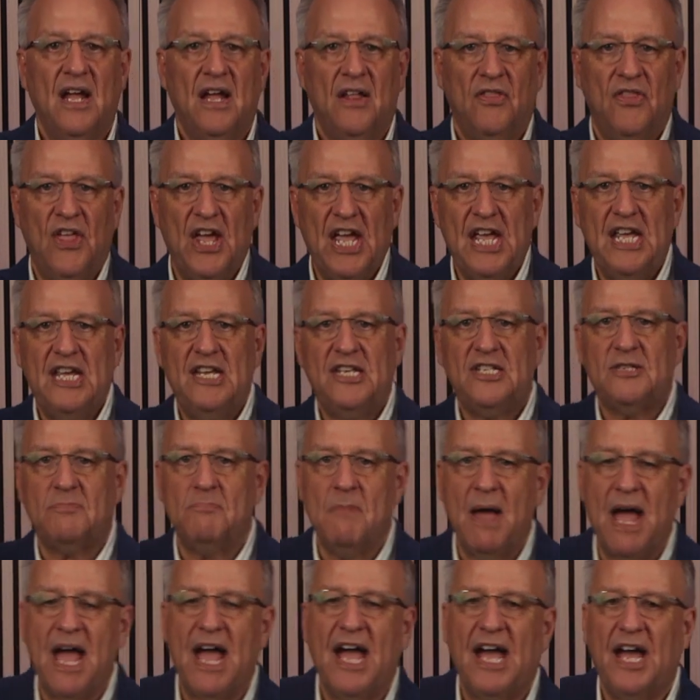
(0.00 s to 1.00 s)
These
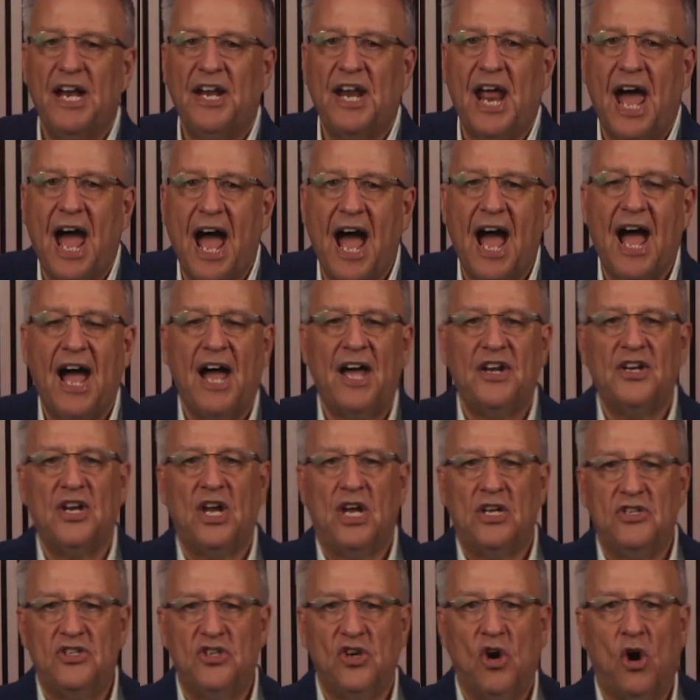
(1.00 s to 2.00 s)
men had
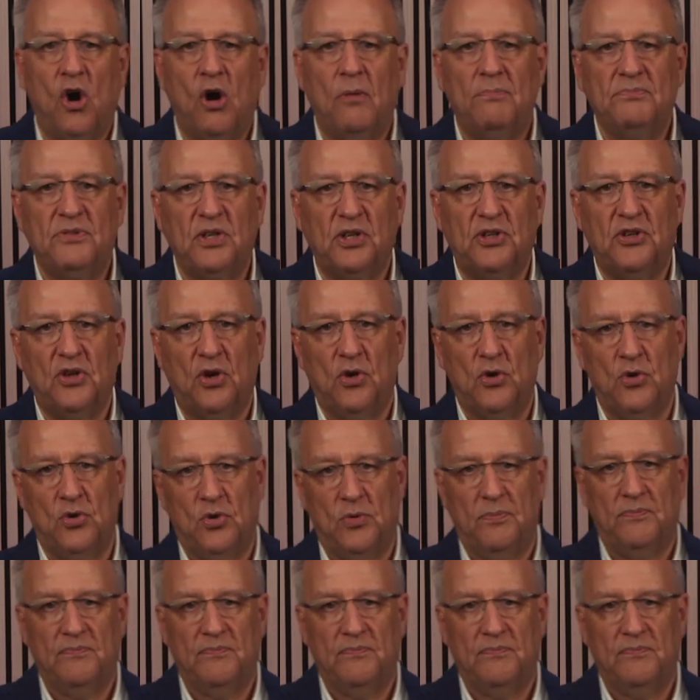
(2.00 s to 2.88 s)
a job to do.